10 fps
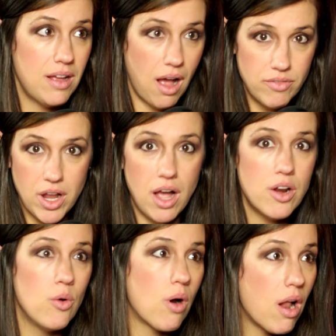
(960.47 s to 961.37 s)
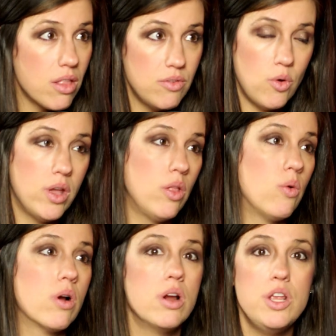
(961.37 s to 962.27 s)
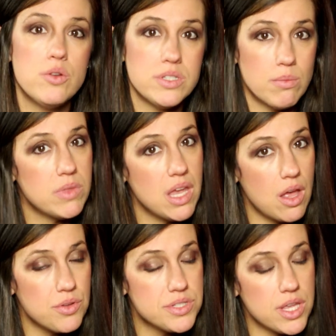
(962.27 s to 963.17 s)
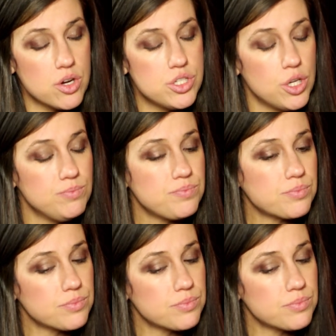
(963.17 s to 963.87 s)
avocado or olive oil or, something else there. So,